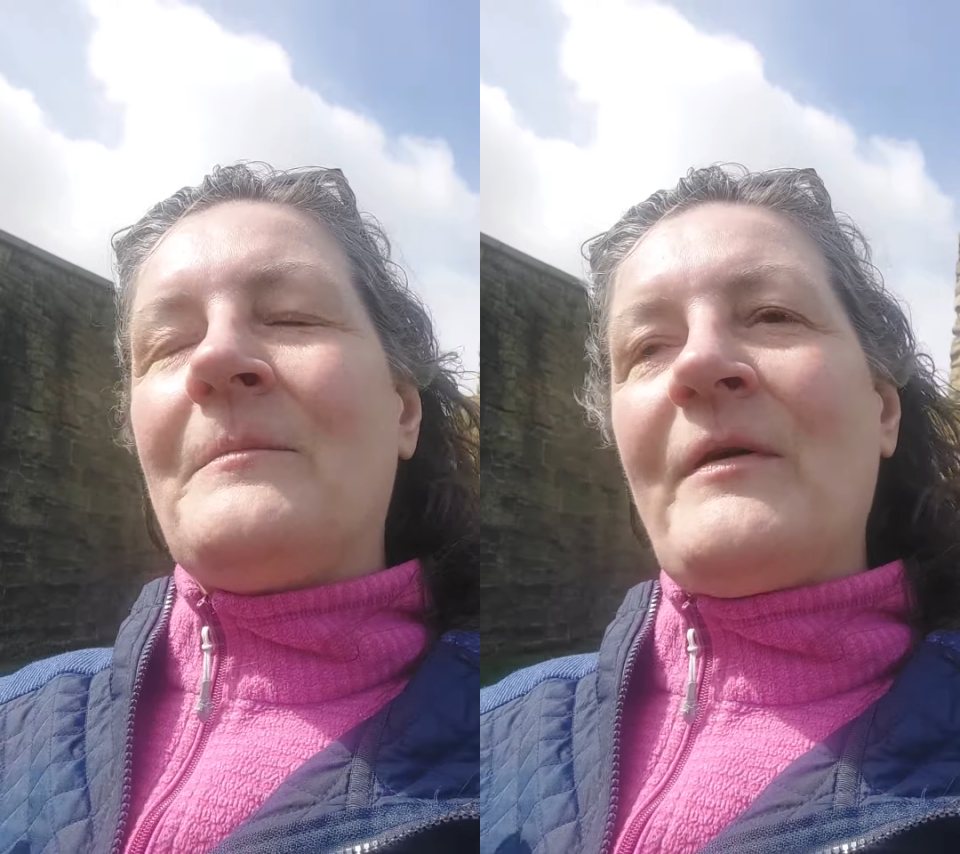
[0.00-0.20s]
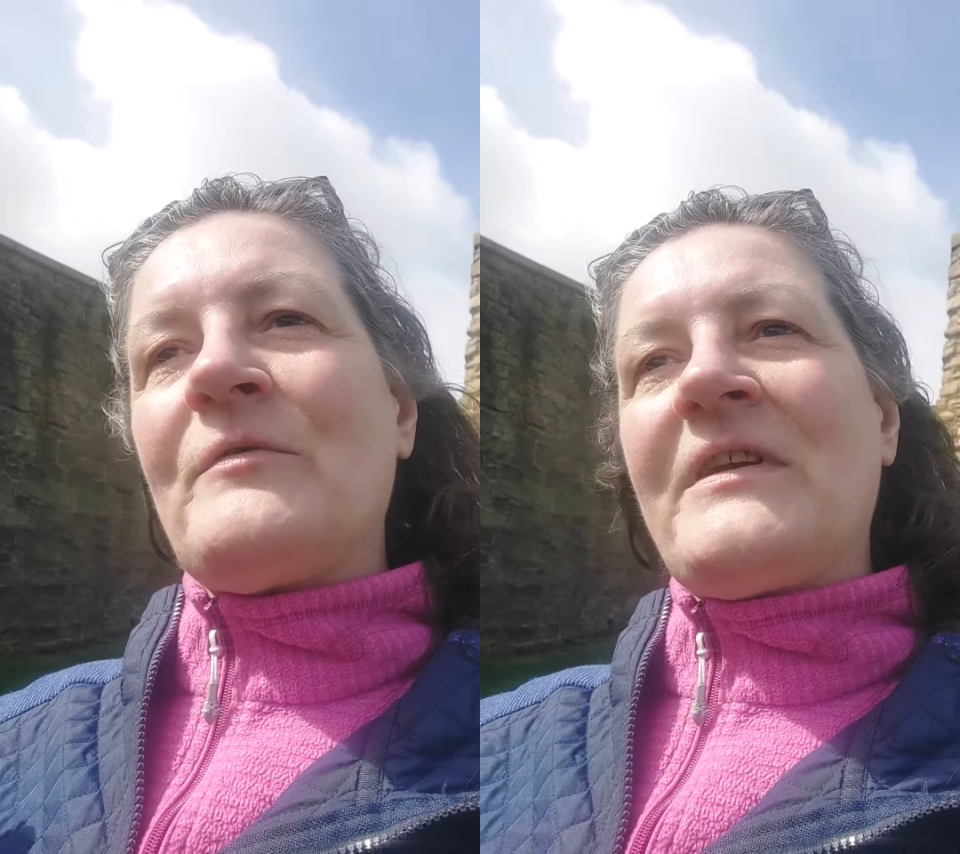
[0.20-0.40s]

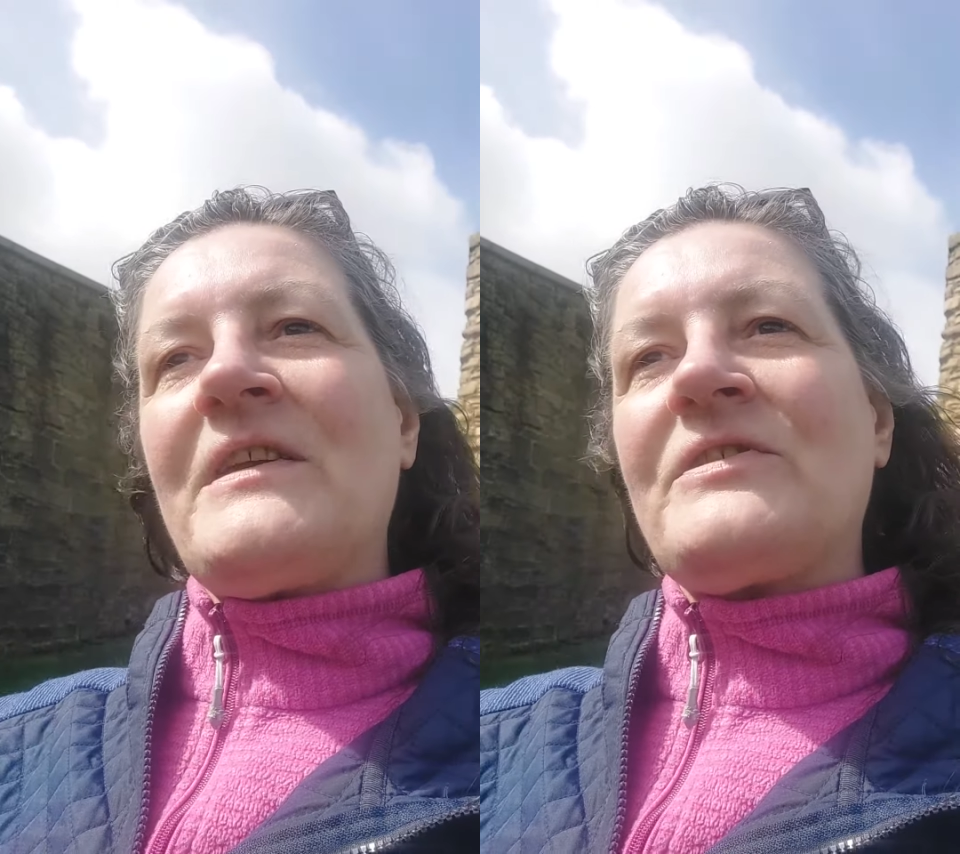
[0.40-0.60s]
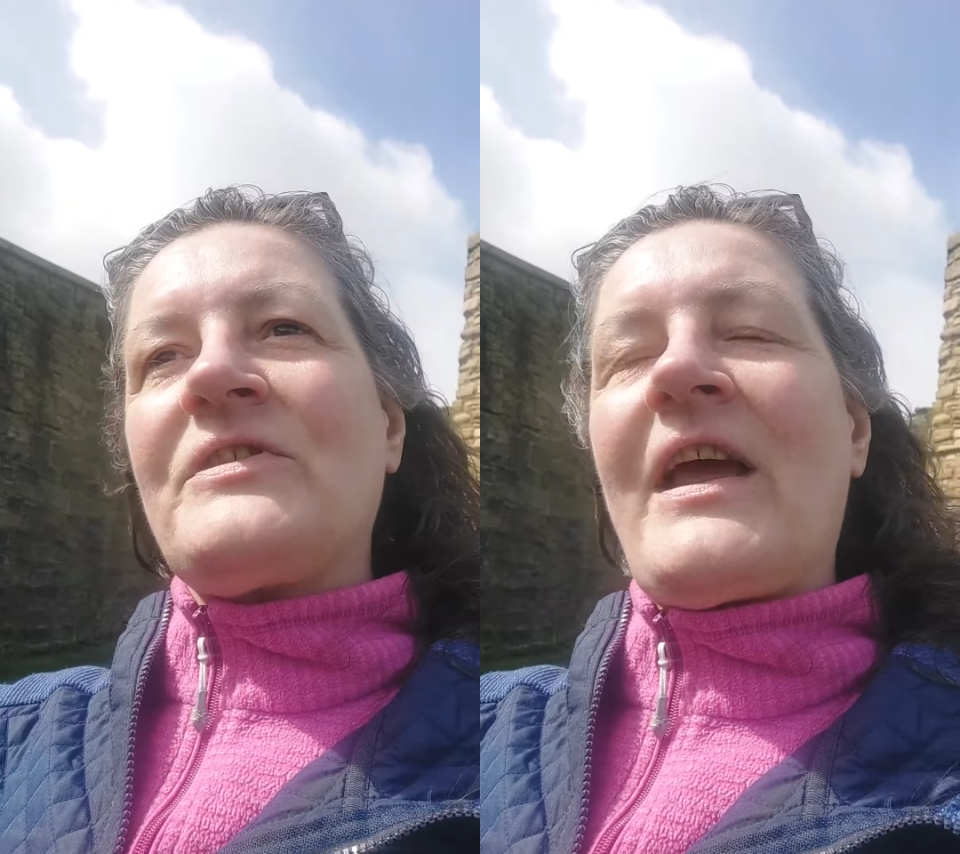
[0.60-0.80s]

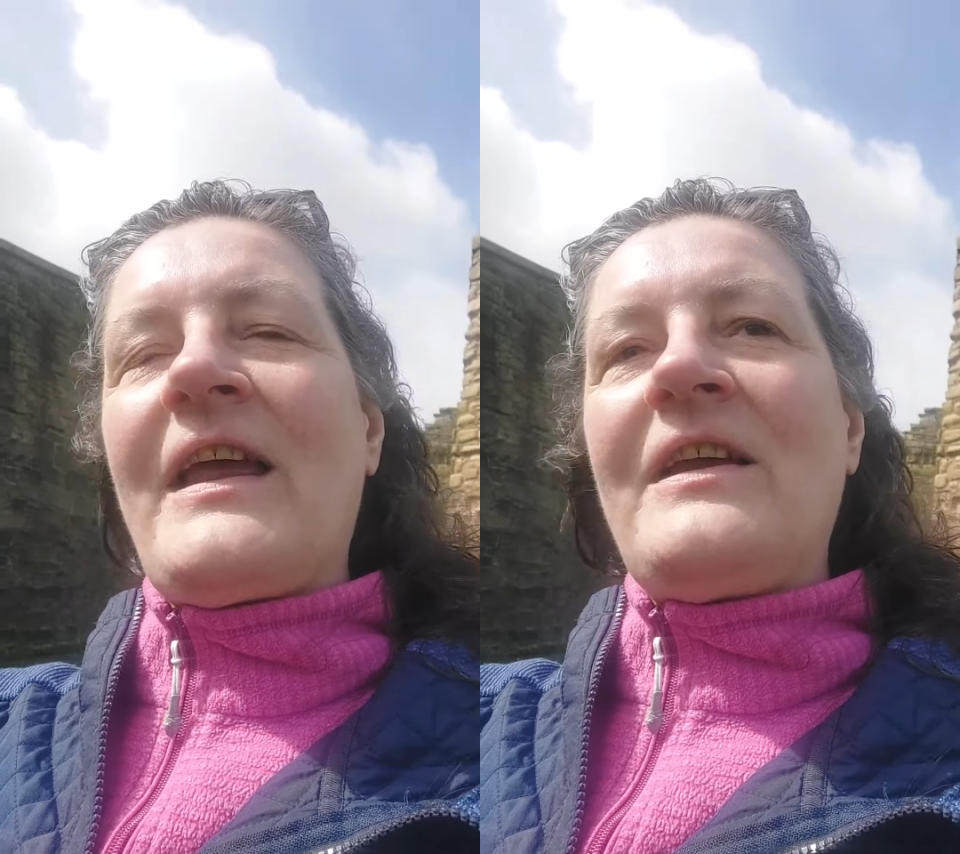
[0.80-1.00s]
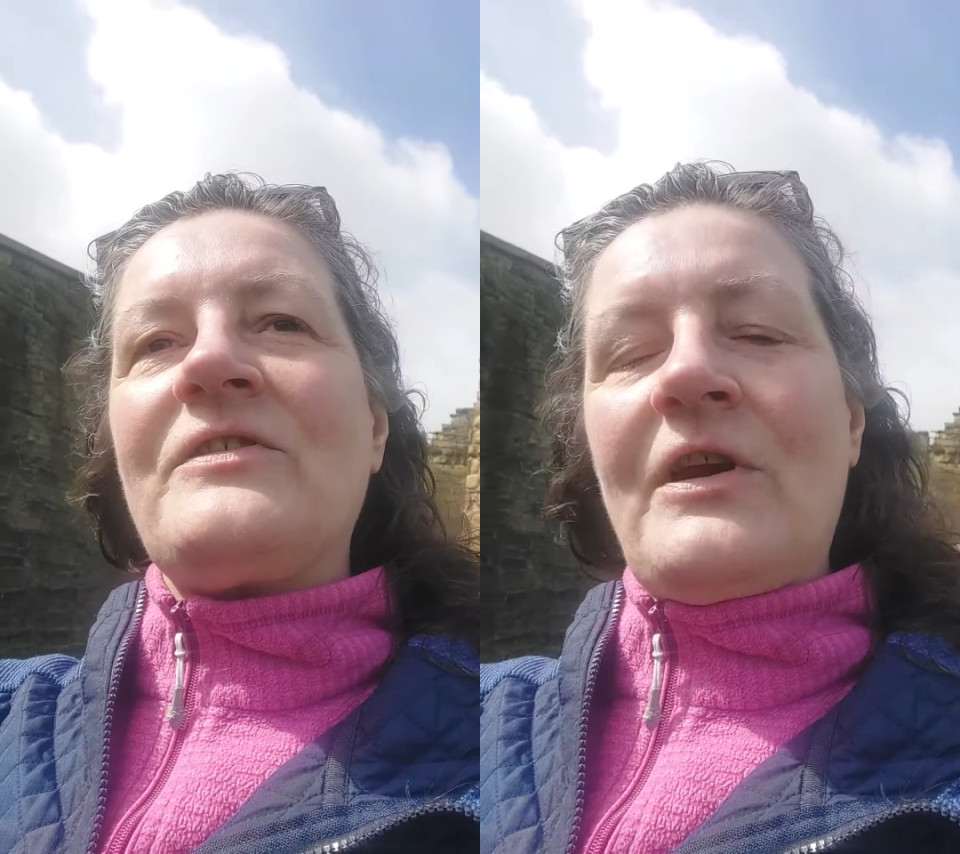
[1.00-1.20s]
buildings
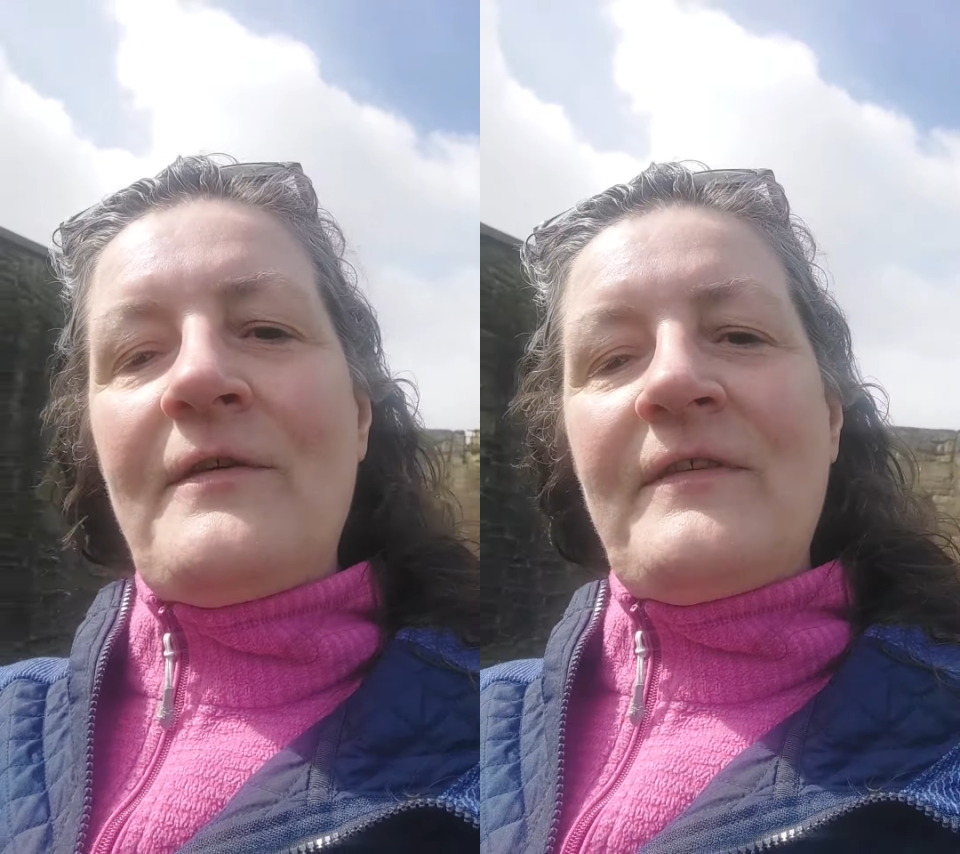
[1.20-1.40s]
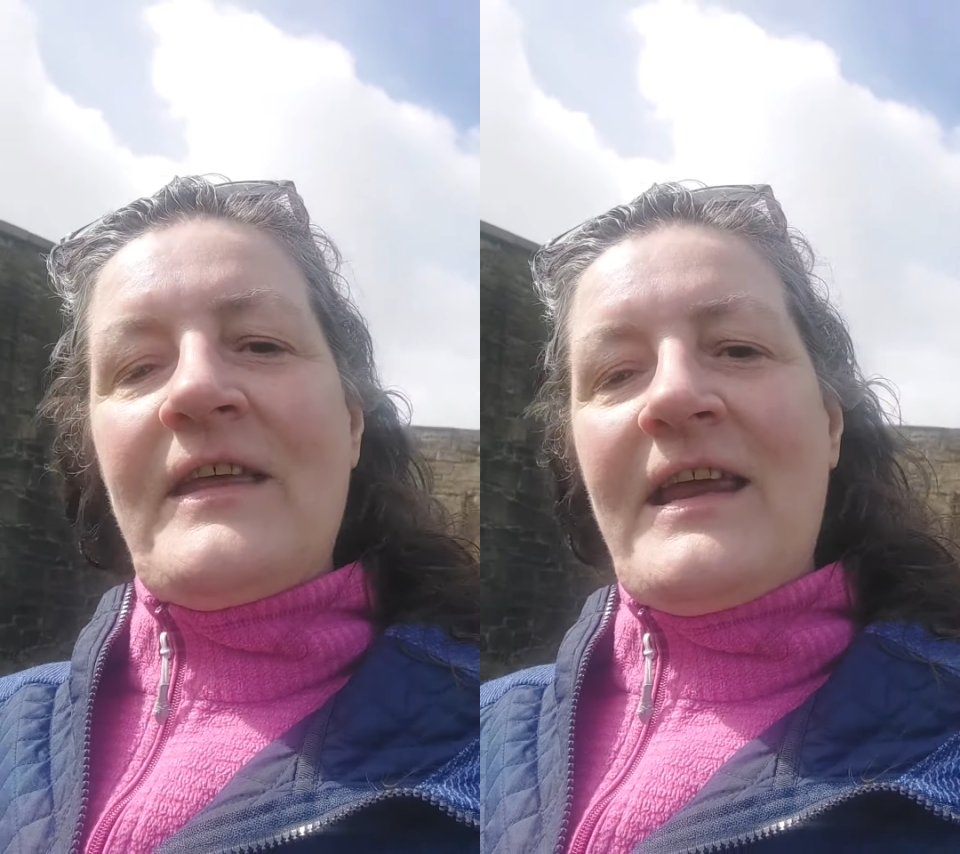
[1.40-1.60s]
change and
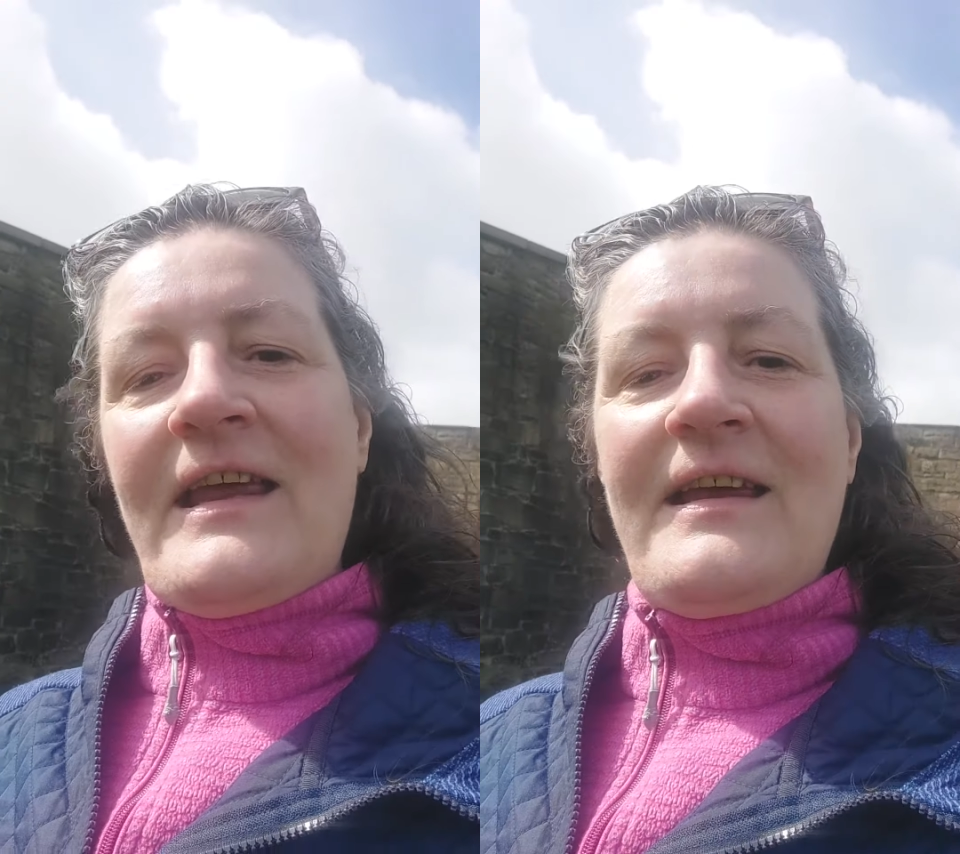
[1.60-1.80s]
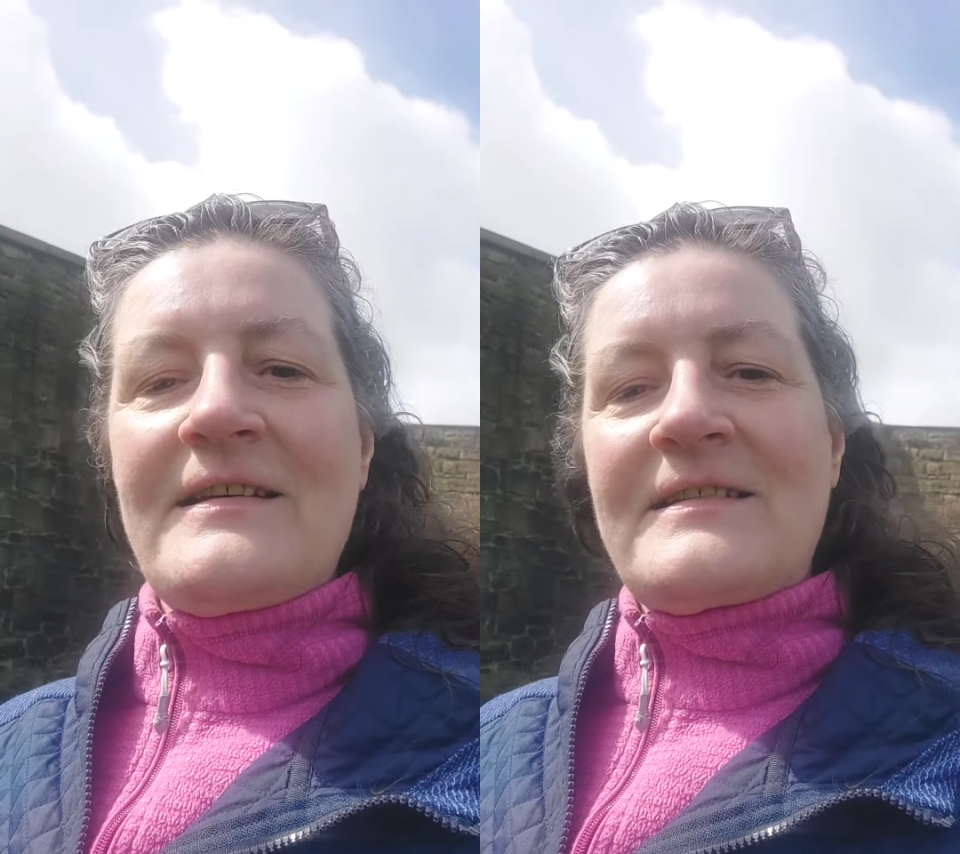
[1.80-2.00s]
over the
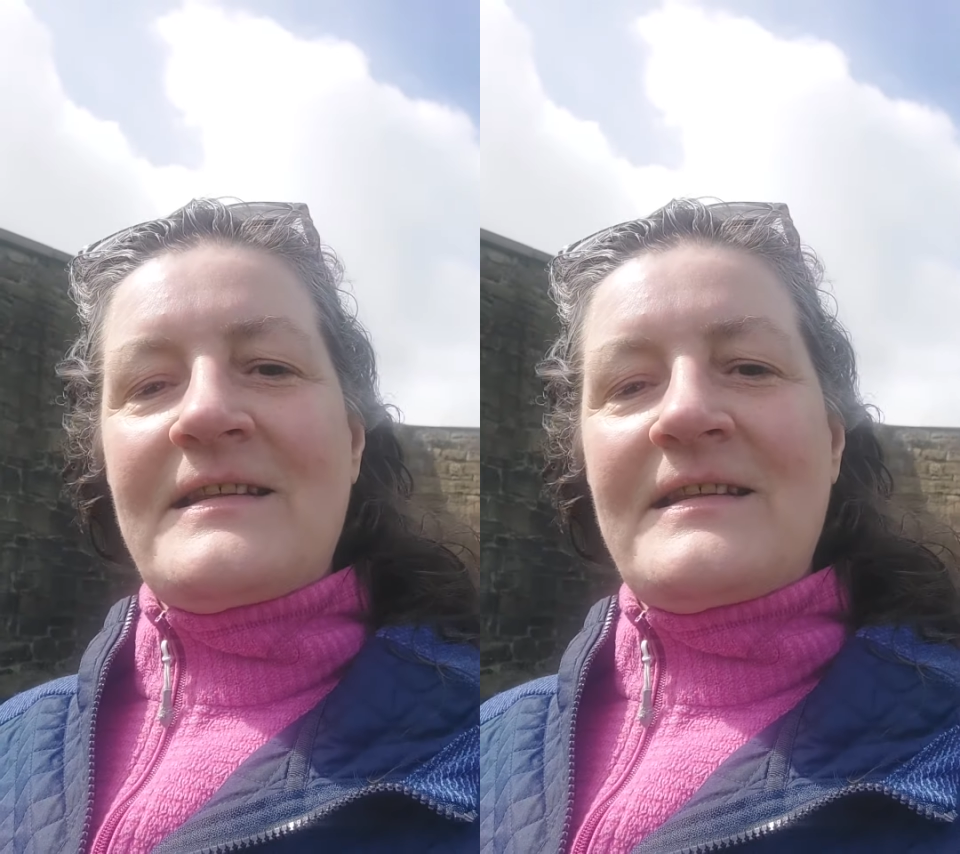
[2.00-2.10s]
years